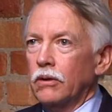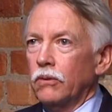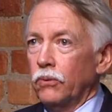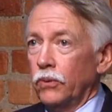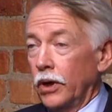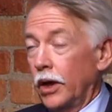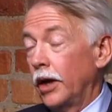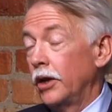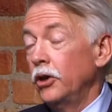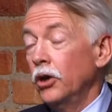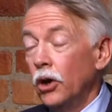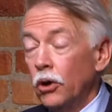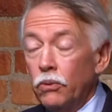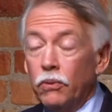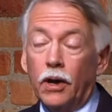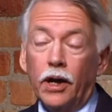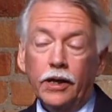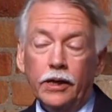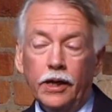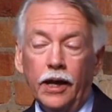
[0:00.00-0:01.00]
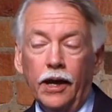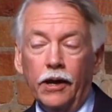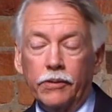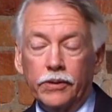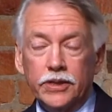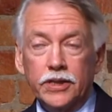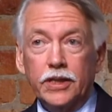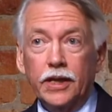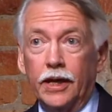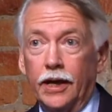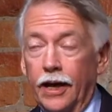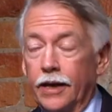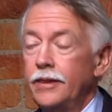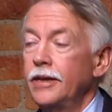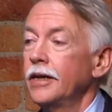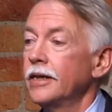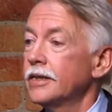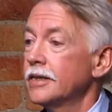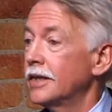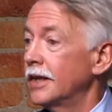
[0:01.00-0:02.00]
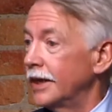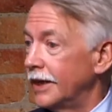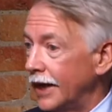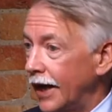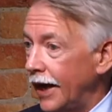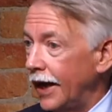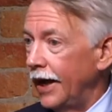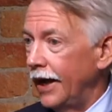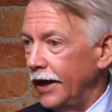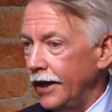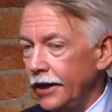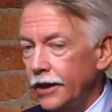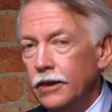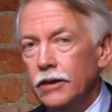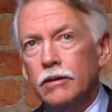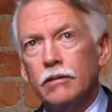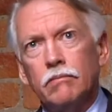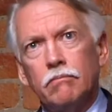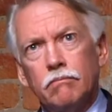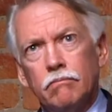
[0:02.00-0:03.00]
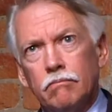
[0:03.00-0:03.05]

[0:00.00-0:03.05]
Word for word: what I know right now is that I think today,